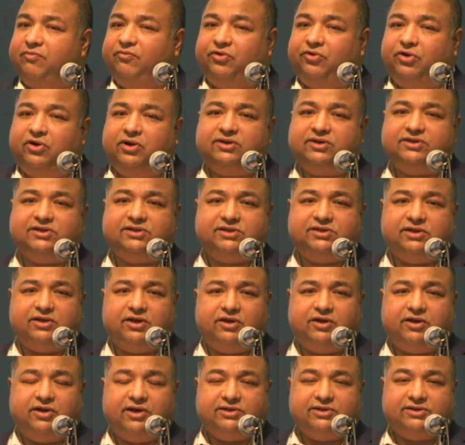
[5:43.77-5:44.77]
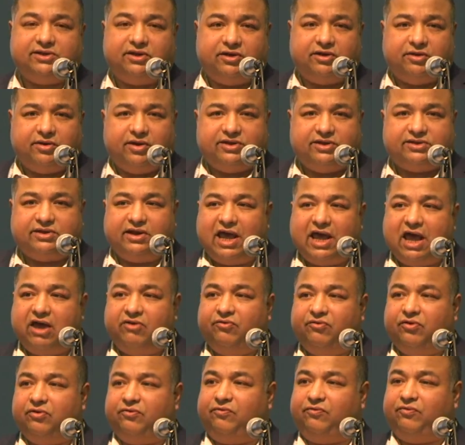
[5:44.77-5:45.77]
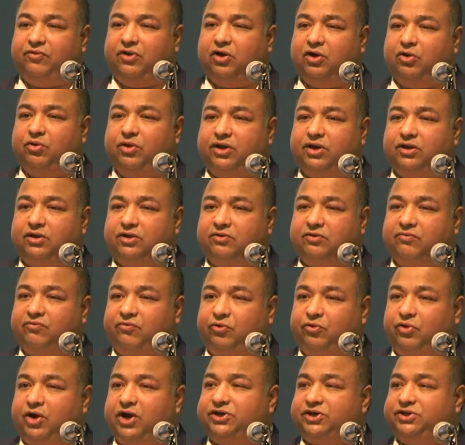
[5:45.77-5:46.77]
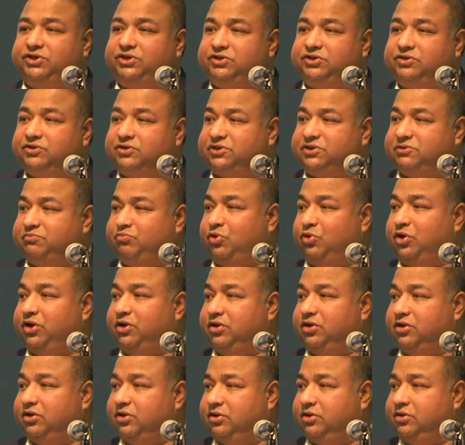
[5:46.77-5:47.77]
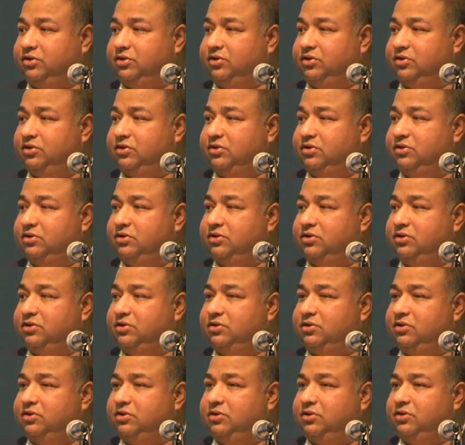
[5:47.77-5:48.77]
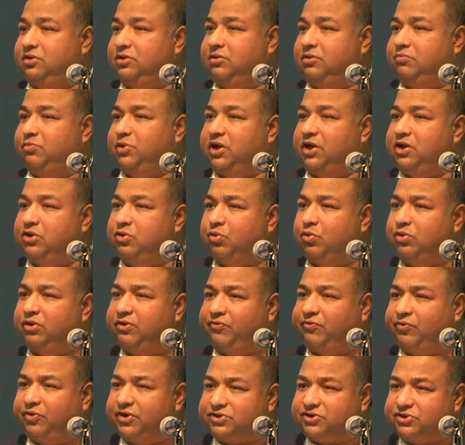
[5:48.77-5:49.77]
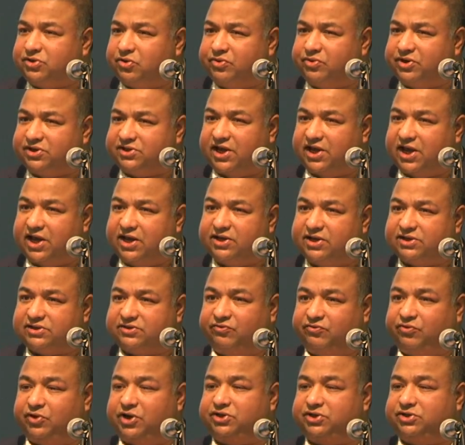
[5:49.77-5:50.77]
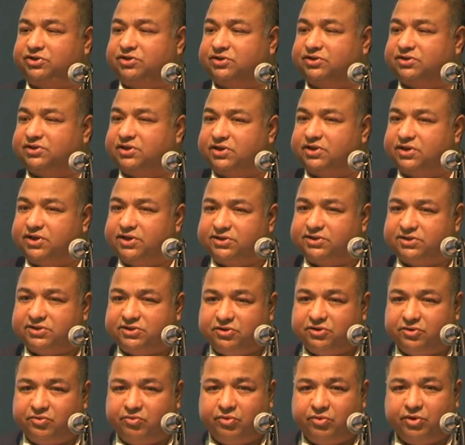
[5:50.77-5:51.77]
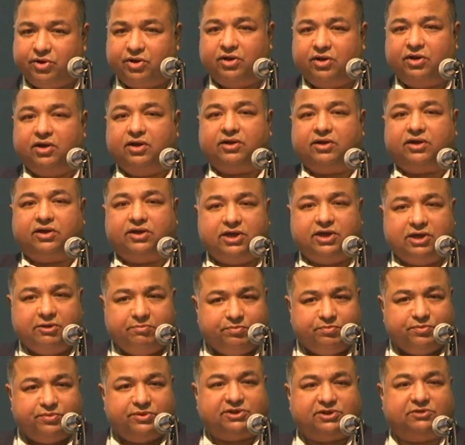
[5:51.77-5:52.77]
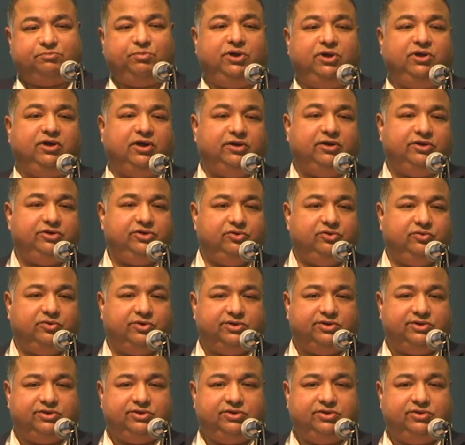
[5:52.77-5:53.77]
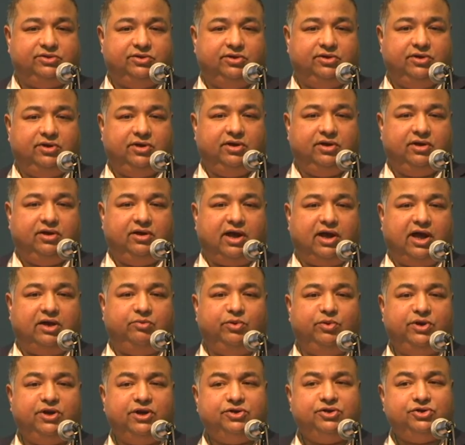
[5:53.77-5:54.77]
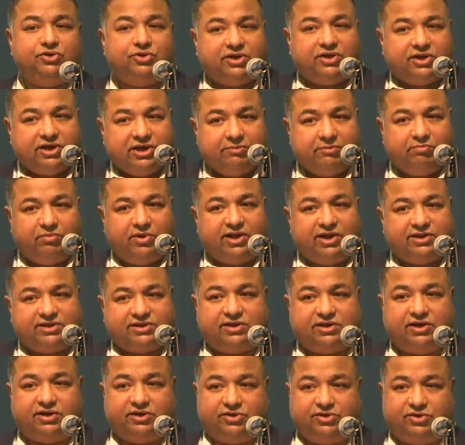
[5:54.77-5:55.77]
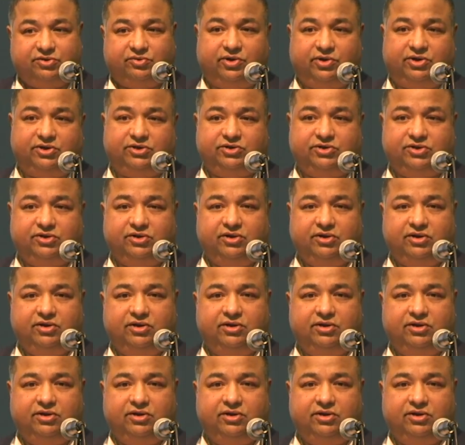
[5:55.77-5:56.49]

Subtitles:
for us is an ever-flowing, fresh spring. But in order for it to retain its freshness, it needs to keep speaking to us. And we need to keep listening to it.